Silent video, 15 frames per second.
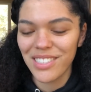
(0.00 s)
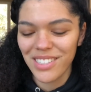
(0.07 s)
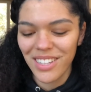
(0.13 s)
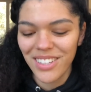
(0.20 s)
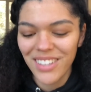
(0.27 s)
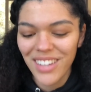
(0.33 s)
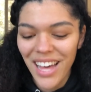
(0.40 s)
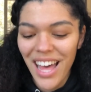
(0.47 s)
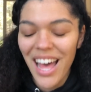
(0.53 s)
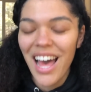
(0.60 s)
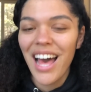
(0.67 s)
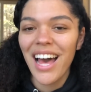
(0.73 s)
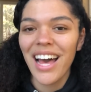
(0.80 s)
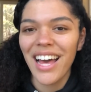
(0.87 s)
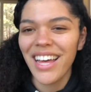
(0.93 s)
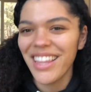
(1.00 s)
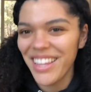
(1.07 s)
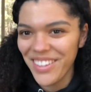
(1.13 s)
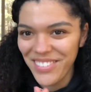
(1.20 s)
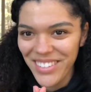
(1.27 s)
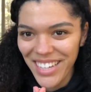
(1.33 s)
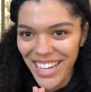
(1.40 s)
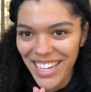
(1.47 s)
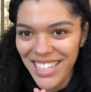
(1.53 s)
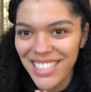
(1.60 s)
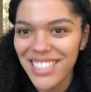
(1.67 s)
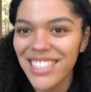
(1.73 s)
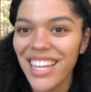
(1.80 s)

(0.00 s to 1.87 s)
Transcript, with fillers: So I love you guys.